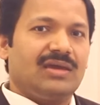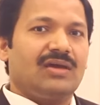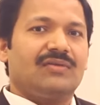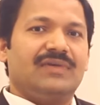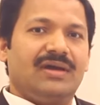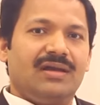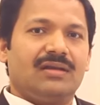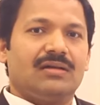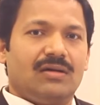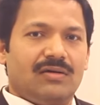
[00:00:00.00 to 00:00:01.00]
care of the hair
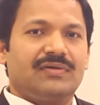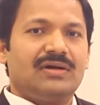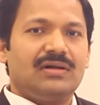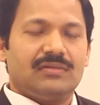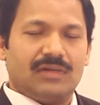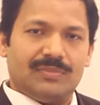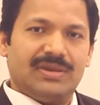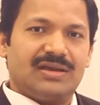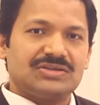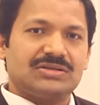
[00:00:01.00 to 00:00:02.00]
after
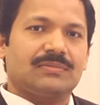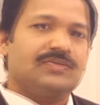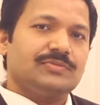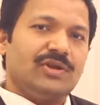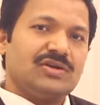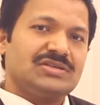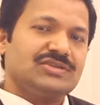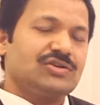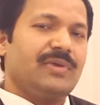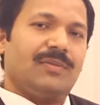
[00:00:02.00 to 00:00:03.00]
application. Minoxidil
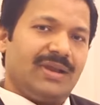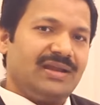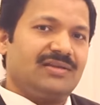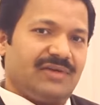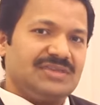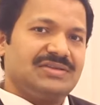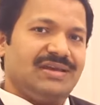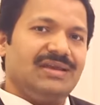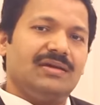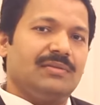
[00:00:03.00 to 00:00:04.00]
should be applied twice
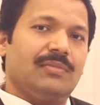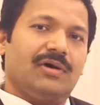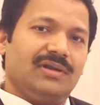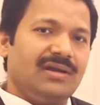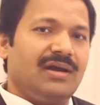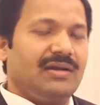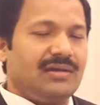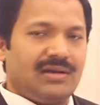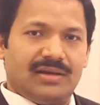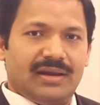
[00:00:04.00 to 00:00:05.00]
daily, morning and
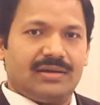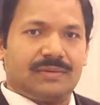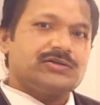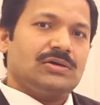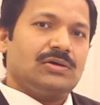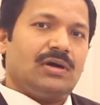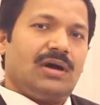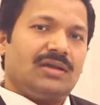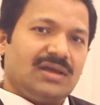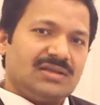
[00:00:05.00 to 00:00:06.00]
night. So
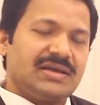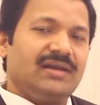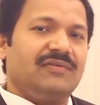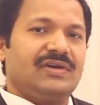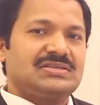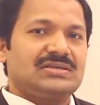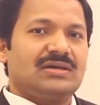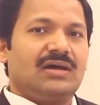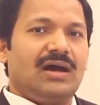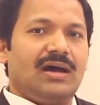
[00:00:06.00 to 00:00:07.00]
other side effects
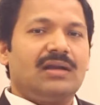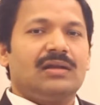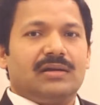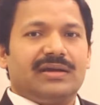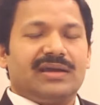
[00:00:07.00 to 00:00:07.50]
are uh, it